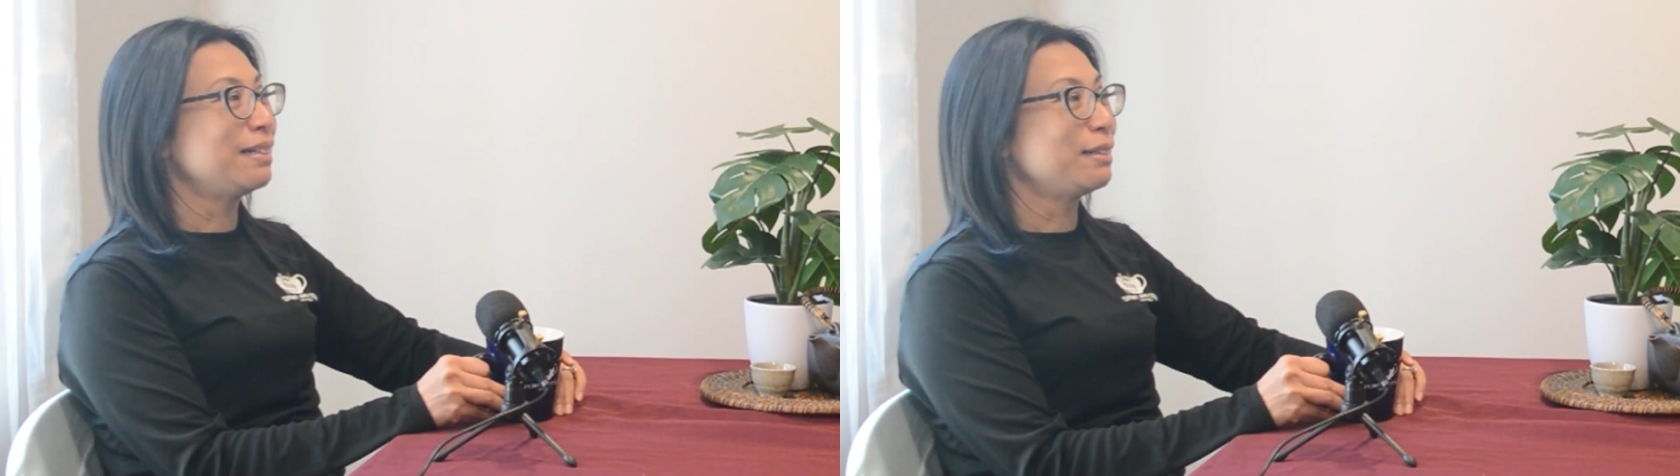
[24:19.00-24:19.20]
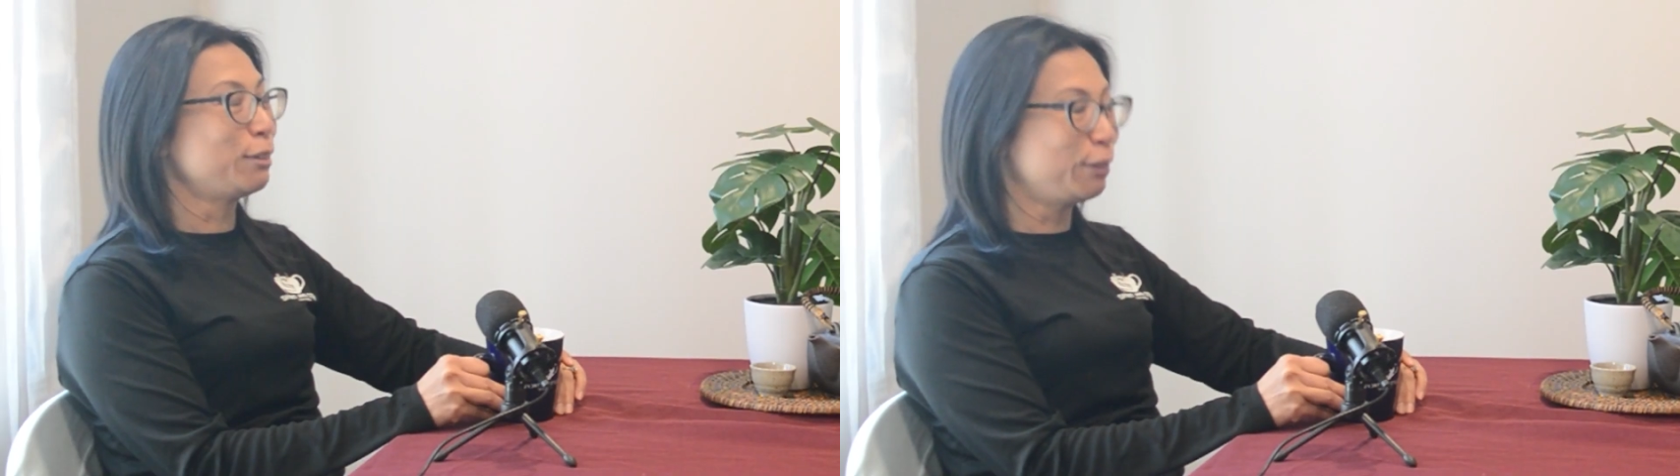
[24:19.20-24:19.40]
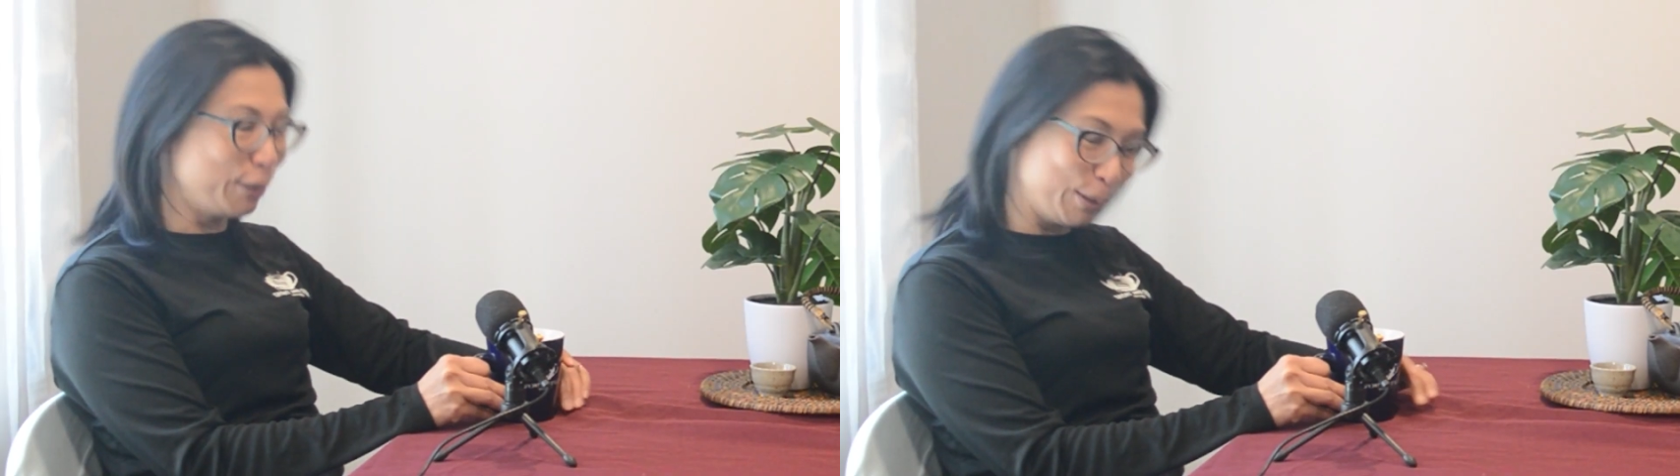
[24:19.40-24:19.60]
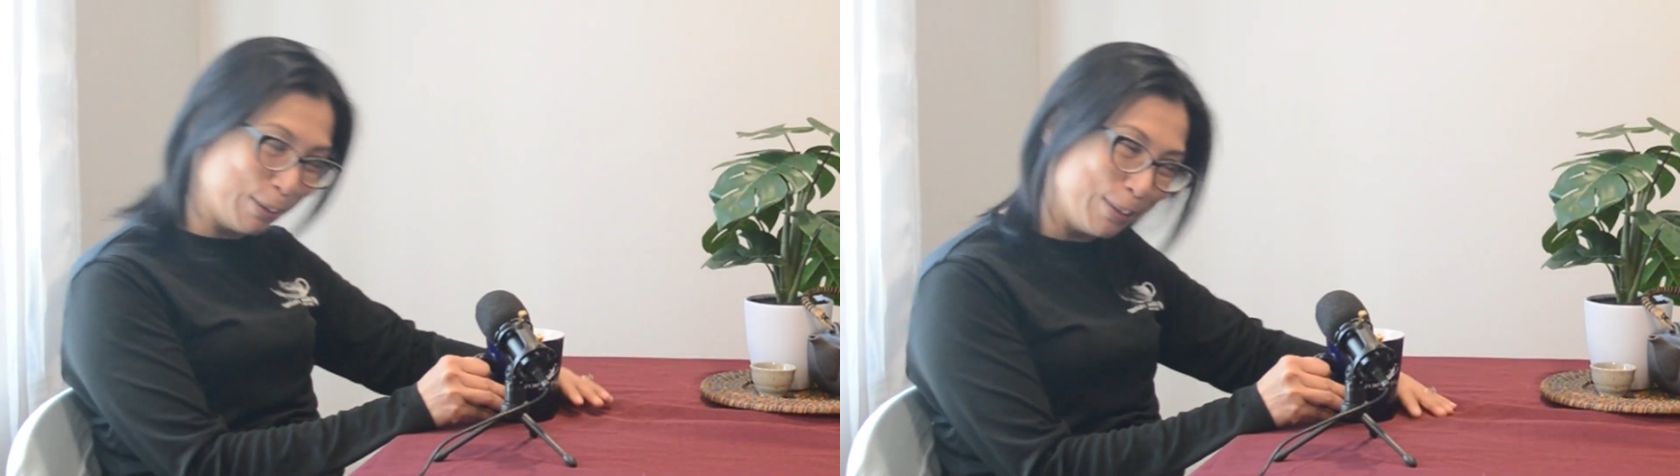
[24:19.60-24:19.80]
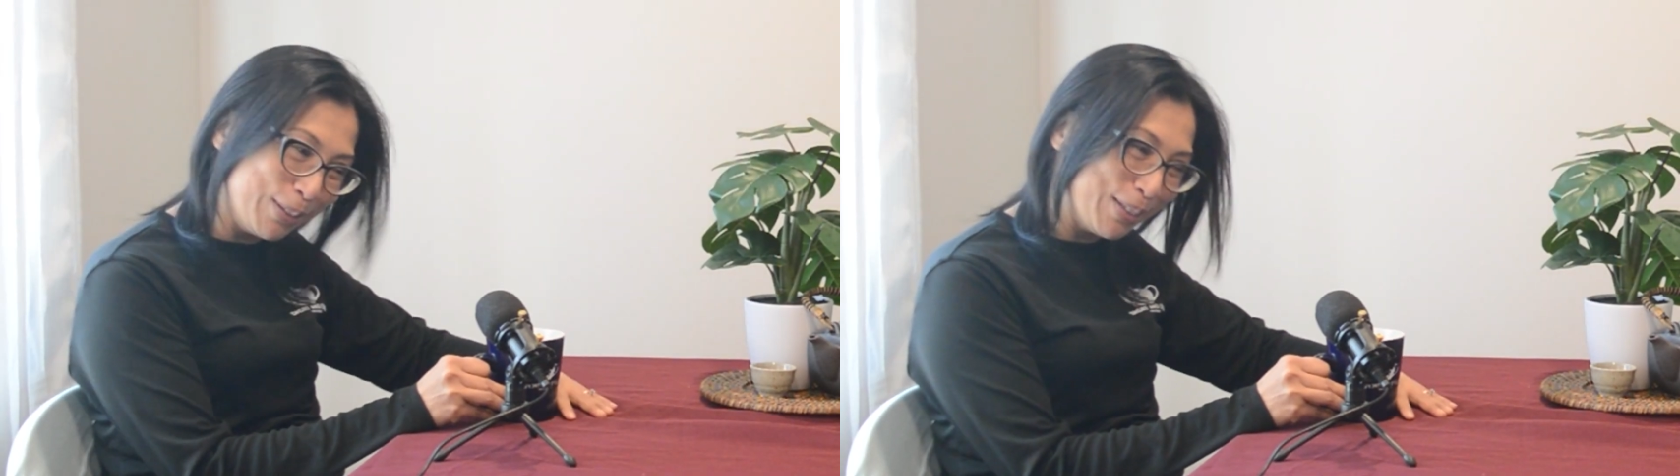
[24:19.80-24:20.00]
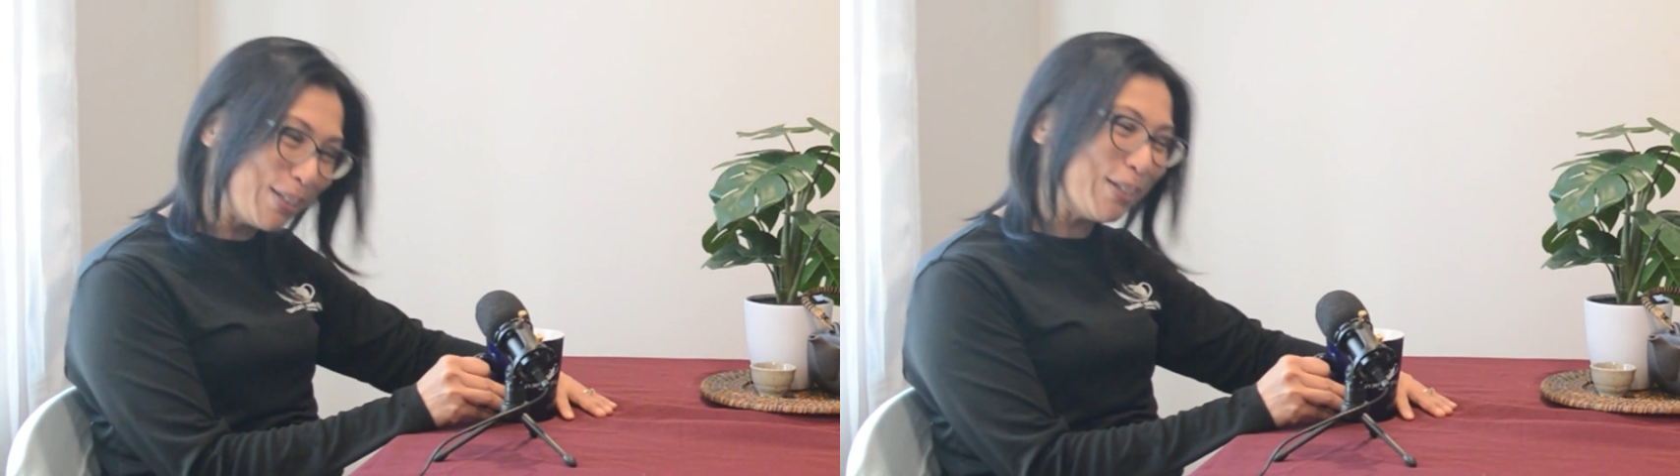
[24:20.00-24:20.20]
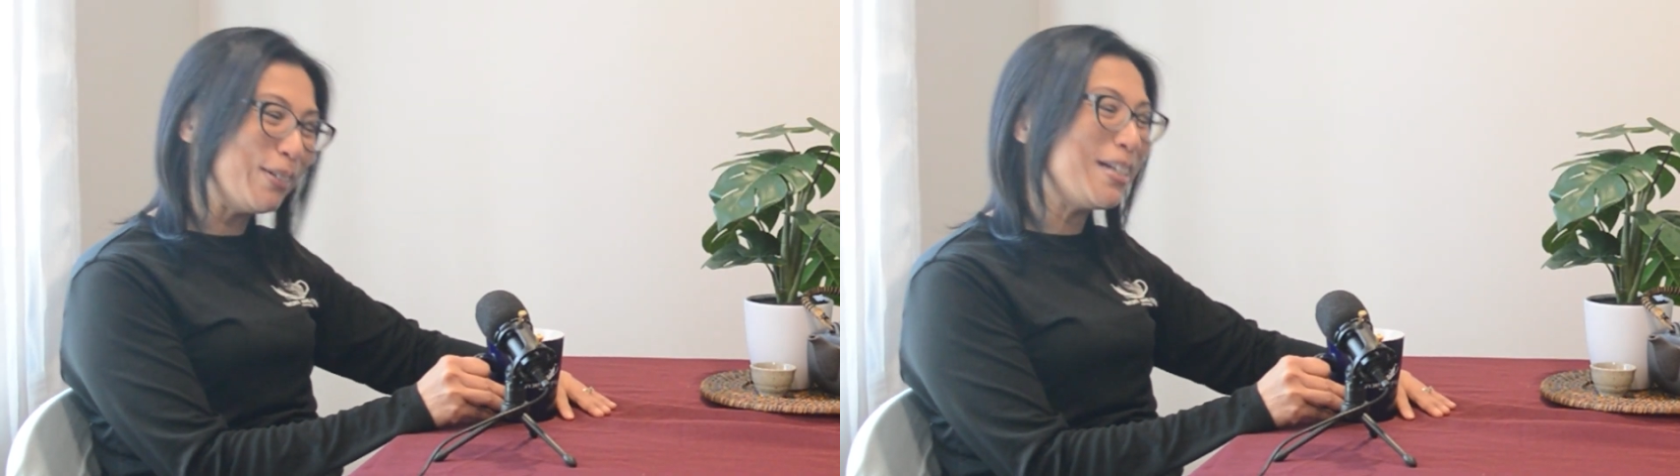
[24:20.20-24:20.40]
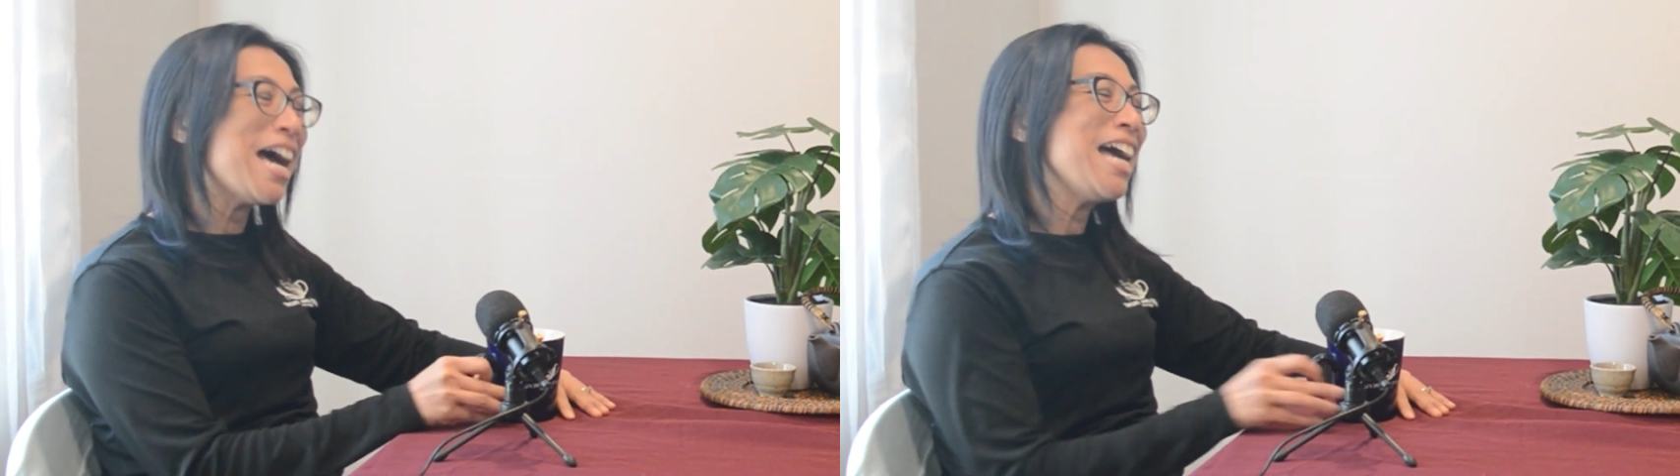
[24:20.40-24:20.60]
True, true.
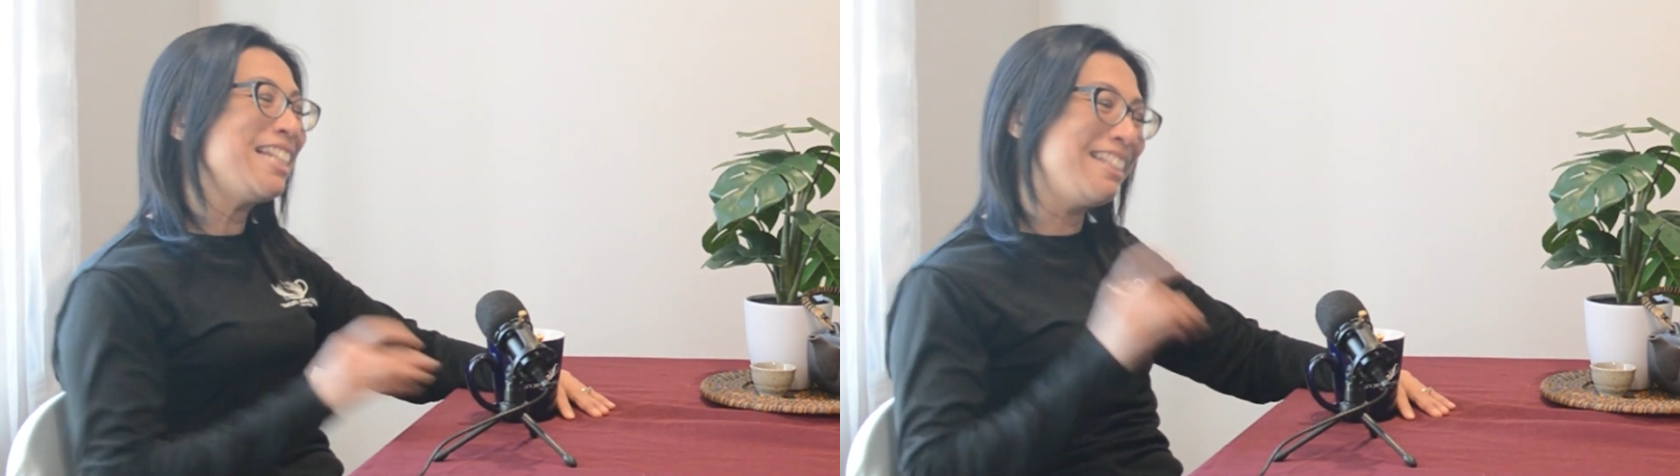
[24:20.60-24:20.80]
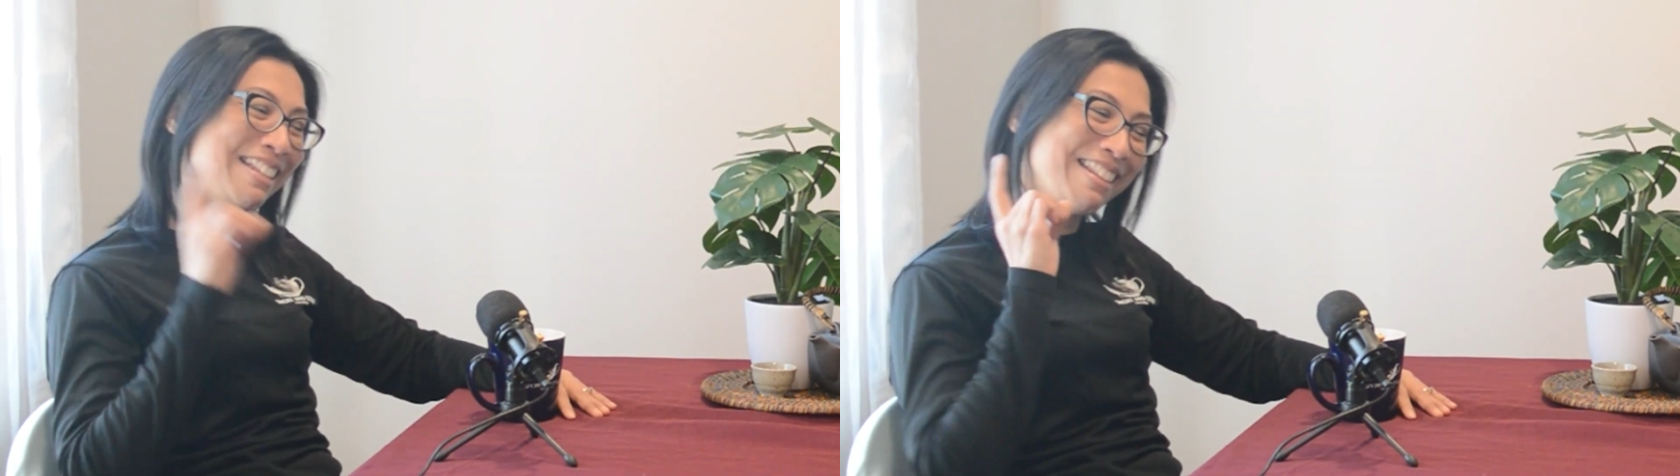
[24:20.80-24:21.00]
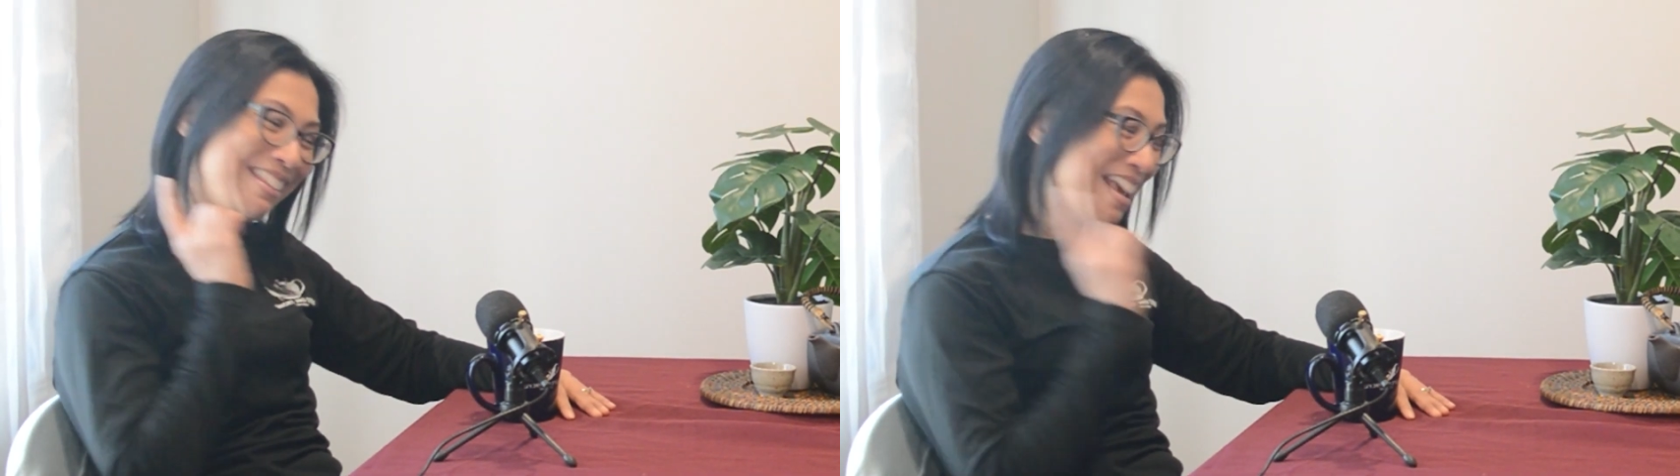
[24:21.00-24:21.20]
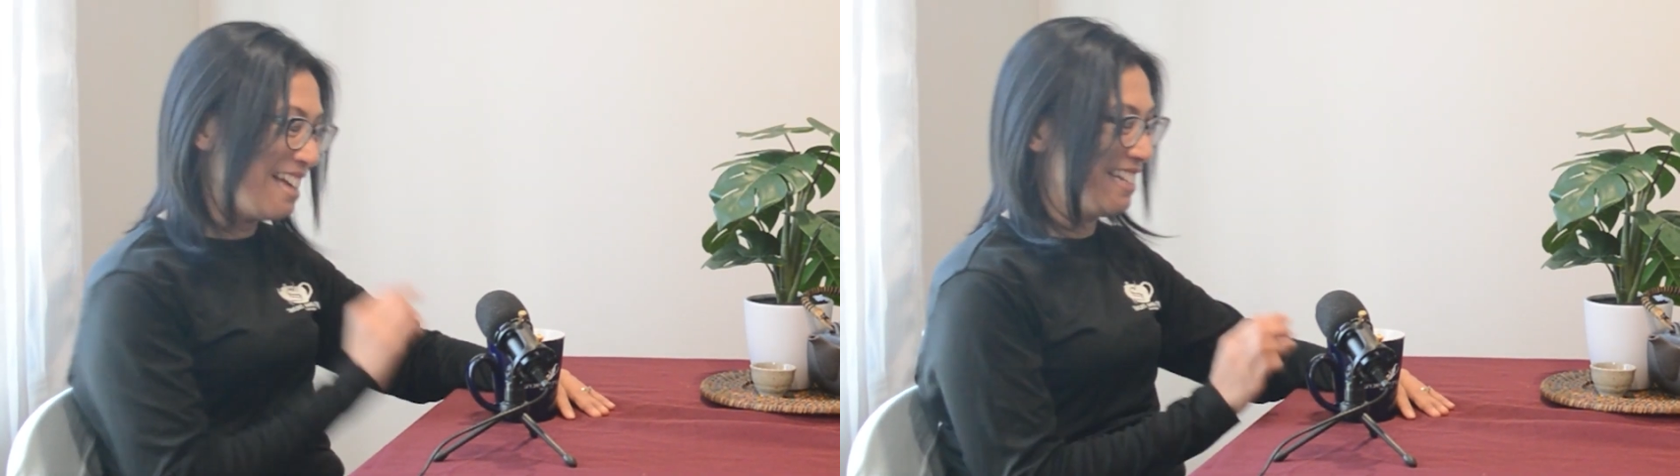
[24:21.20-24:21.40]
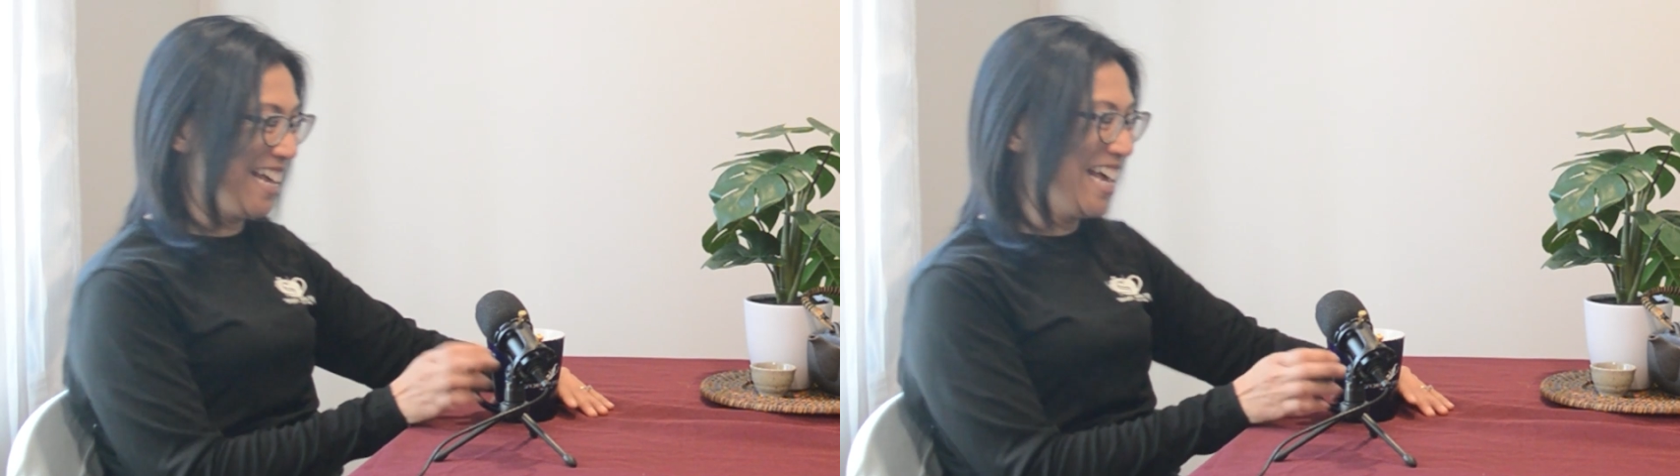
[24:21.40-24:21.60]
That, yes.